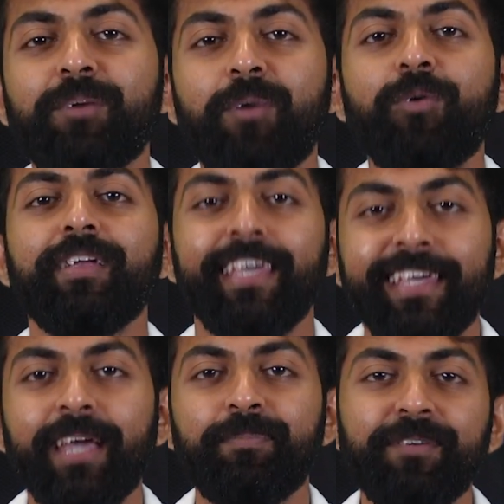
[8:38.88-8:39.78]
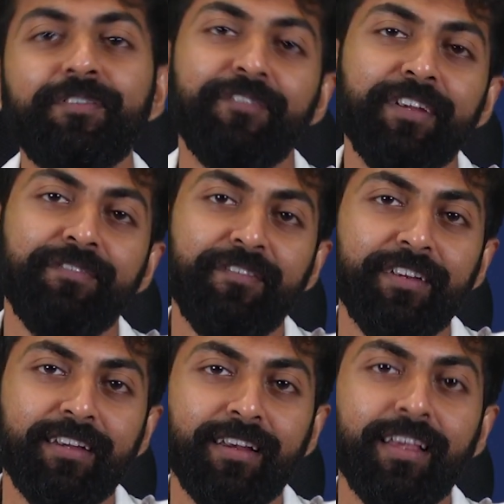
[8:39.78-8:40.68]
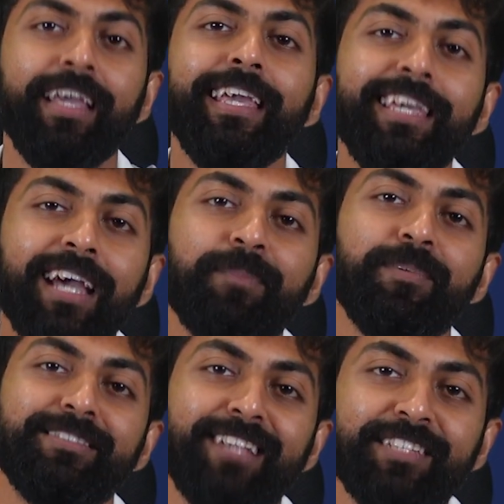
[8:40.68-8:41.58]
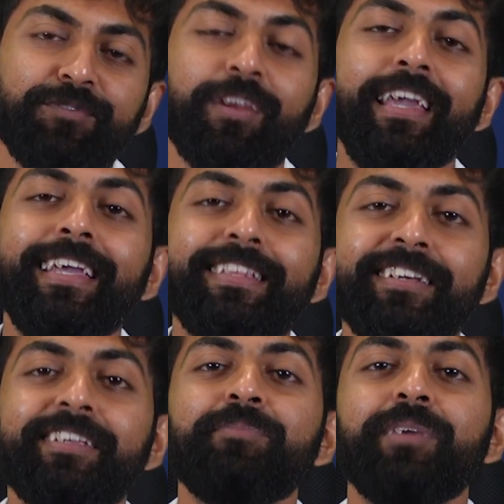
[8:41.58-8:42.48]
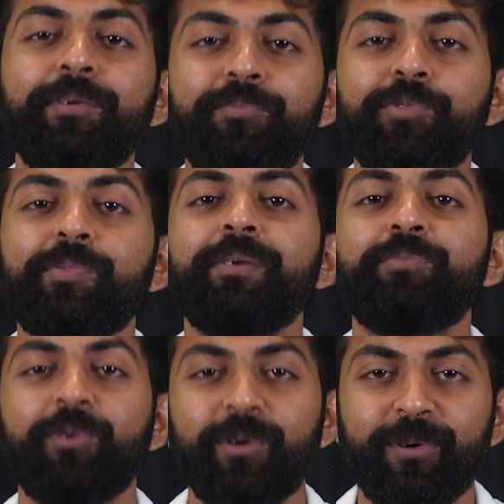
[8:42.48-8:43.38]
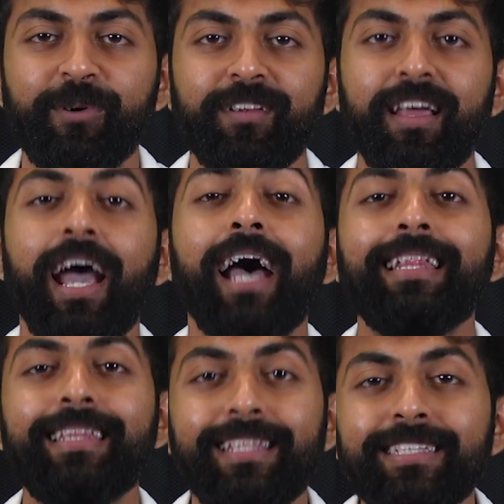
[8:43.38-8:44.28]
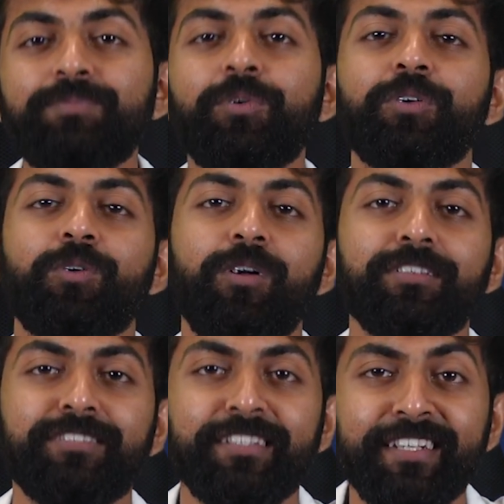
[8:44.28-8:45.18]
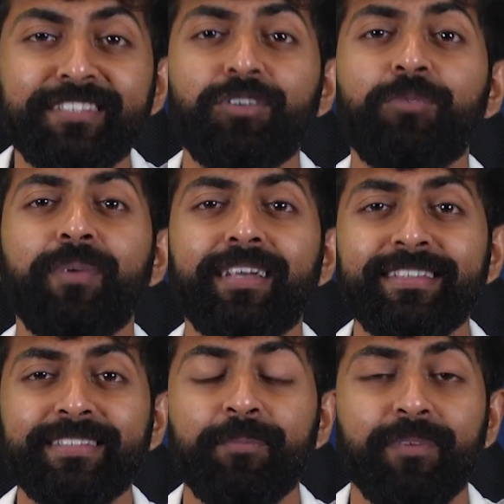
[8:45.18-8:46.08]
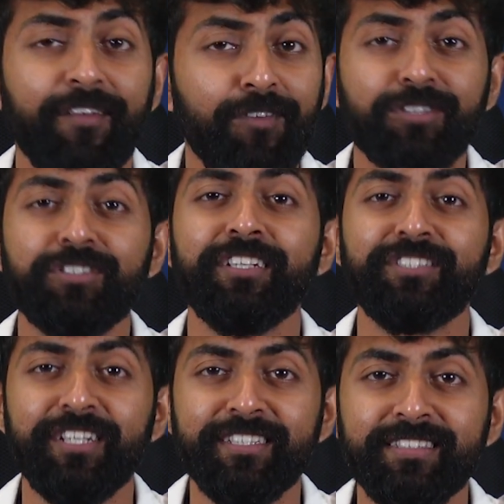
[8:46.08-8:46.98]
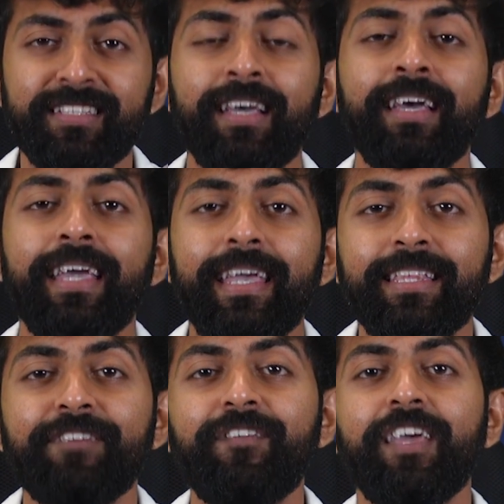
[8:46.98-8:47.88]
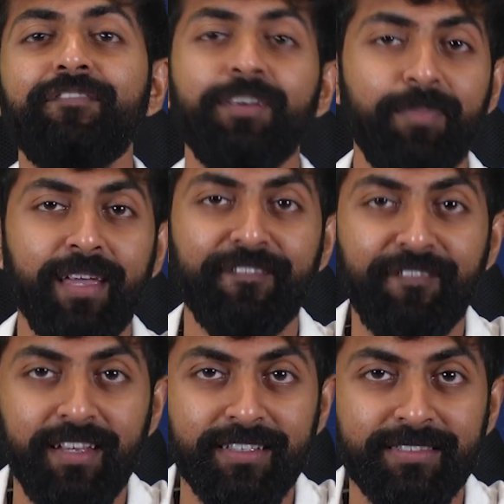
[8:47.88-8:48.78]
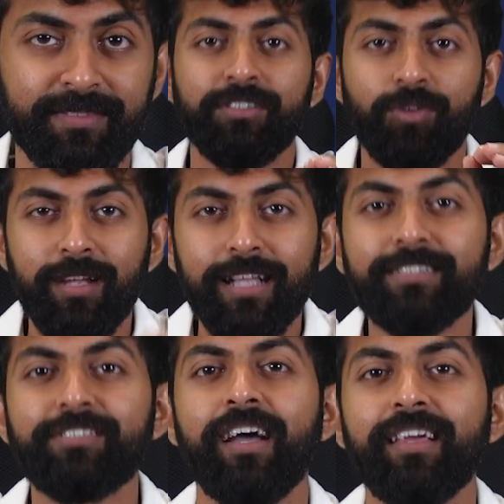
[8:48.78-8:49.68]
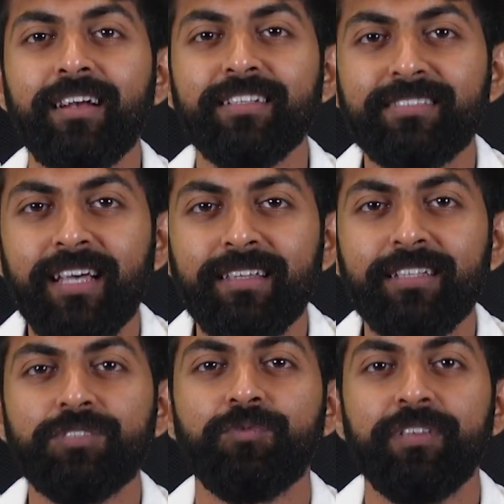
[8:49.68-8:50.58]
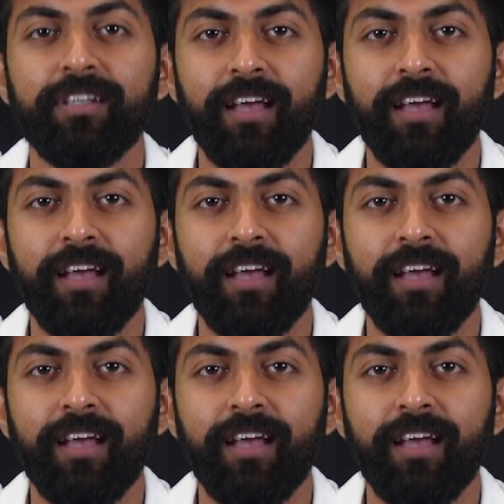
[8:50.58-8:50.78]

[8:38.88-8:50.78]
about EIP 1559. EIP stands for Ethereum Improvement Protocol and this protocol suggests on making some revolutionary changes in the way we pay fees. So let's try and understand this with a